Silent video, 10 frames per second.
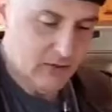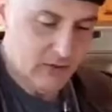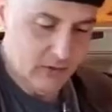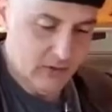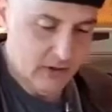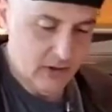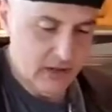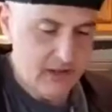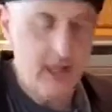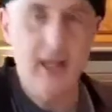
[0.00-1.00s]
So we're doing a
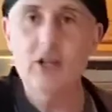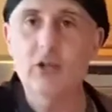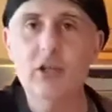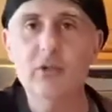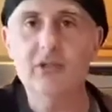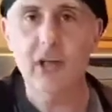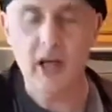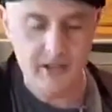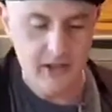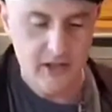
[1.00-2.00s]
nice, and you can use
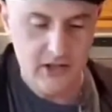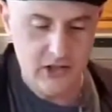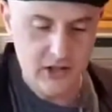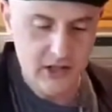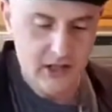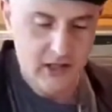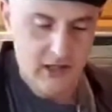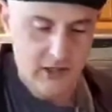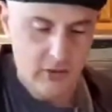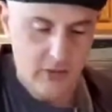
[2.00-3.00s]
sausage.
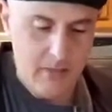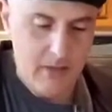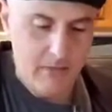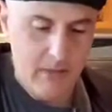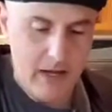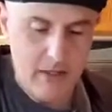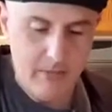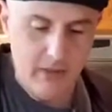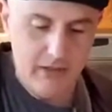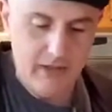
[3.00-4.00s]
You know, when I make my
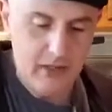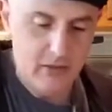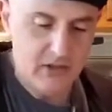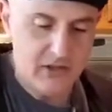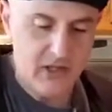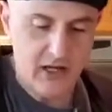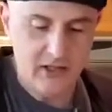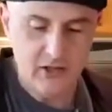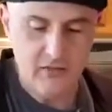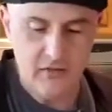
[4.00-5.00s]
meatballs, I use a
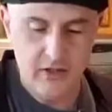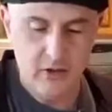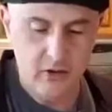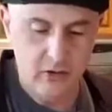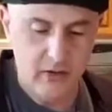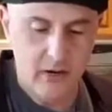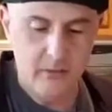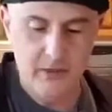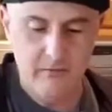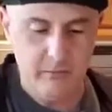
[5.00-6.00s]
sausage veal
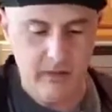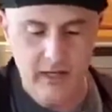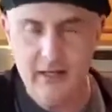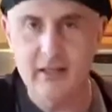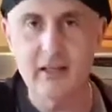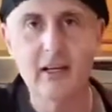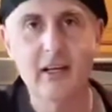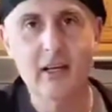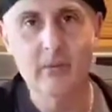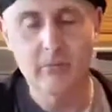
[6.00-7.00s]
ground beef blend.
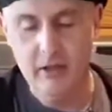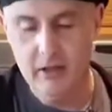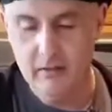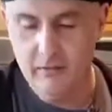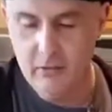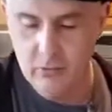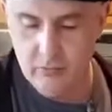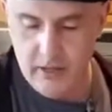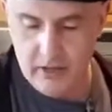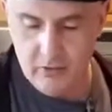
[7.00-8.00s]
But if you
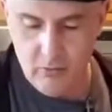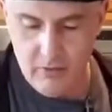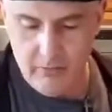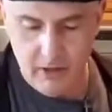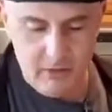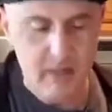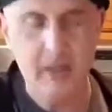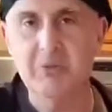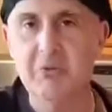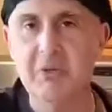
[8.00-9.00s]
make your own meatballs,
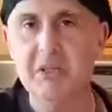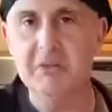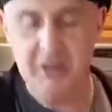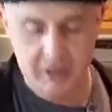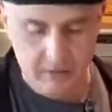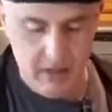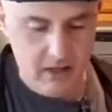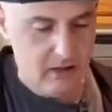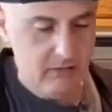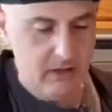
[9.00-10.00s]
make them the way you like to
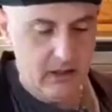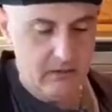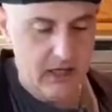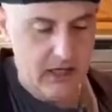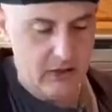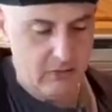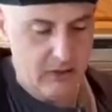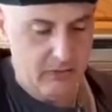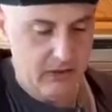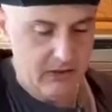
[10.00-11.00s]
make them, and then add your
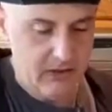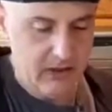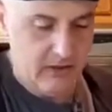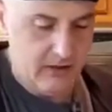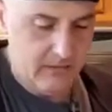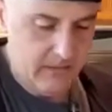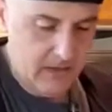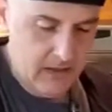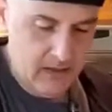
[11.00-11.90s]
meatballs here.